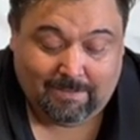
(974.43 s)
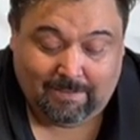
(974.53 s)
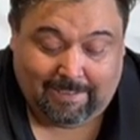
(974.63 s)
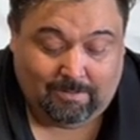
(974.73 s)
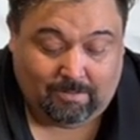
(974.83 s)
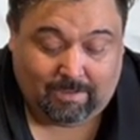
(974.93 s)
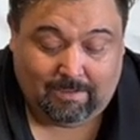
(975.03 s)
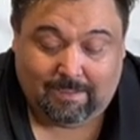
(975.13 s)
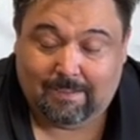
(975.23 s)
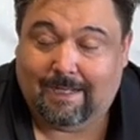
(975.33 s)
And
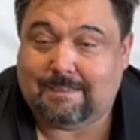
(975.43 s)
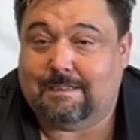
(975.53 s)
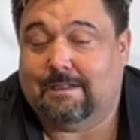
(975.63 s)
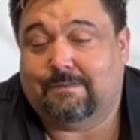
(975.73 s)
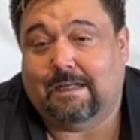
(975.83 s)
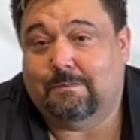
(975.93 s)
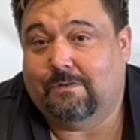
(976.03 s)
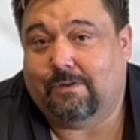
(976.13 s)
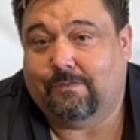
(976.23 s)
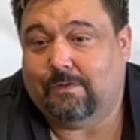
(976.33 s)
Argonaut has a tough time
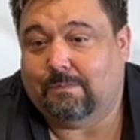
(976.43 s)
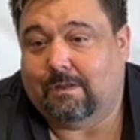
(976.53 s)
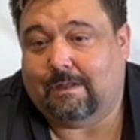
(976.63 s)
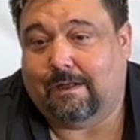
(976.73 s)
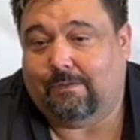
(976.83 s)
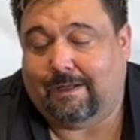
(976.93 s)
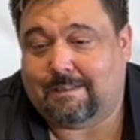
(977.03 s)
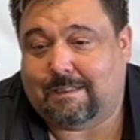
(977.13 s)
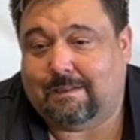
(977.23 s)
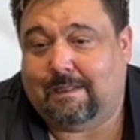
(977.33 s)
moving the football, and I don't think it's
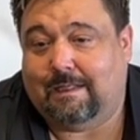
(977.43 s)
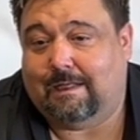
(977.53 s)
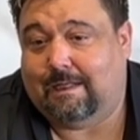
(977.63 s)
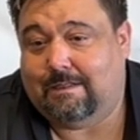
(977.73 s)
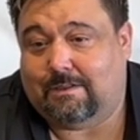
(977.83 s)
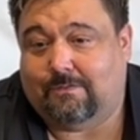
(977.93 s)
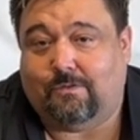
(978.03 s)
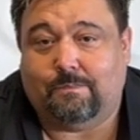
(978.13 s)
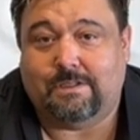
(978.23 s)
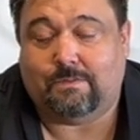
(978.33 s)
going to get any easier for
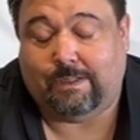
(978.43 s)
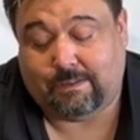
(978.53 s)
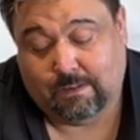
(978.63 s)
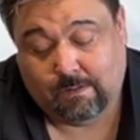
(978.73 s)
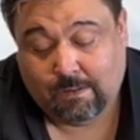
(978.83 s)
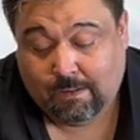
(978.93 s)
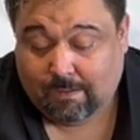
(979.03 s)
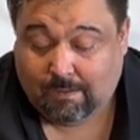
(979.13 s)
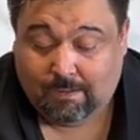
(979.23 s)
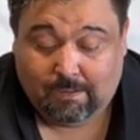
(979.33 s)
them this week. So,
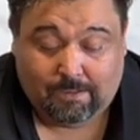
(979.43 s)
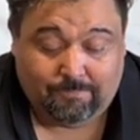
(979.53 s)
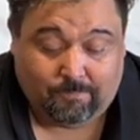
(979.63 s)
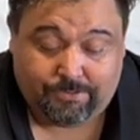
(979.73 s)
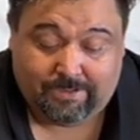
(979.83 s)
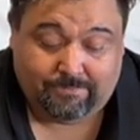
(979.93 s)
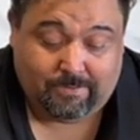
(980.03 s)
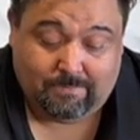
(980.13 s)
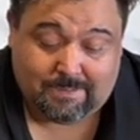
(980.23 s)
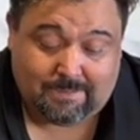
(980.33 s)
unfortunately for the
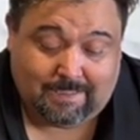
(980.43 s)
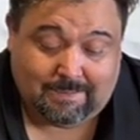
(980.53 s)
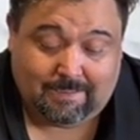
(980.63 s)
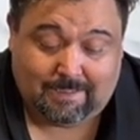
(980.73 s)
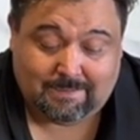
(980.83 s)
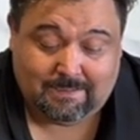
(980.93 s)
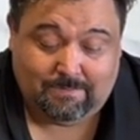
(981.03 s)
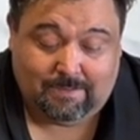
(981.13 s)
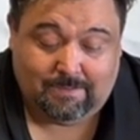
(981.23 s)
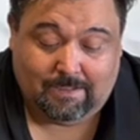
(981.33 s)
Mustangs, I think it's going to
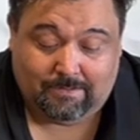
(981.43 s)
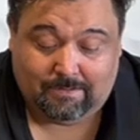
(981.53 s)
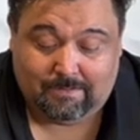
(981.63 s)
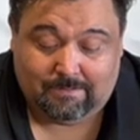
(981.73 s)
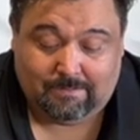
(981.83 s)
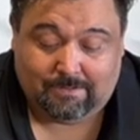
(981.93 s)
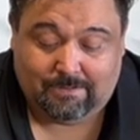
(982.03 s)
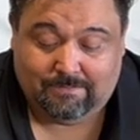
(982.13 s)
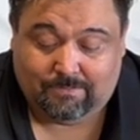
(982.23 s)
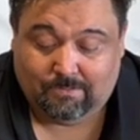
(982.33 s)
be another
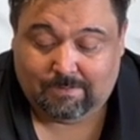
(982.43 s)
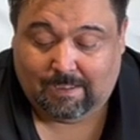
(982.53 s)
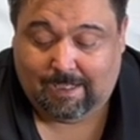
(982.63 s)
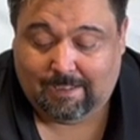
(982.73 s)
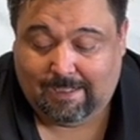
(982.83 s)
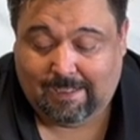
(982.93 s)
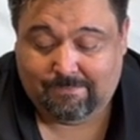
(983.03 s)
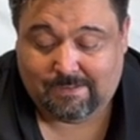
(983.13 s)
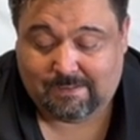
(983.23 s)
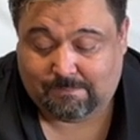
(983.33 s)
difficult night. I have
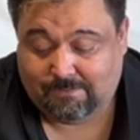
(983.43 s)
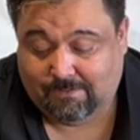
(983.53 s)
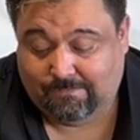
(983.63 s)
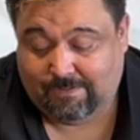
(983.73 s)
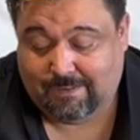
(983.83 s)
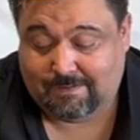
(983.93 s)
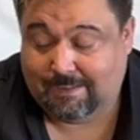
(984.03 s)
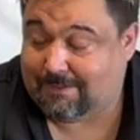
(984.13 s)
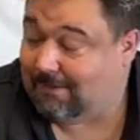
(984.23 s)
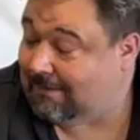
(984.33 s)
it Somerville
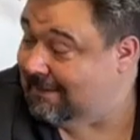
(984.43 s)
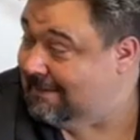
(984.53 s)
56, Argonaut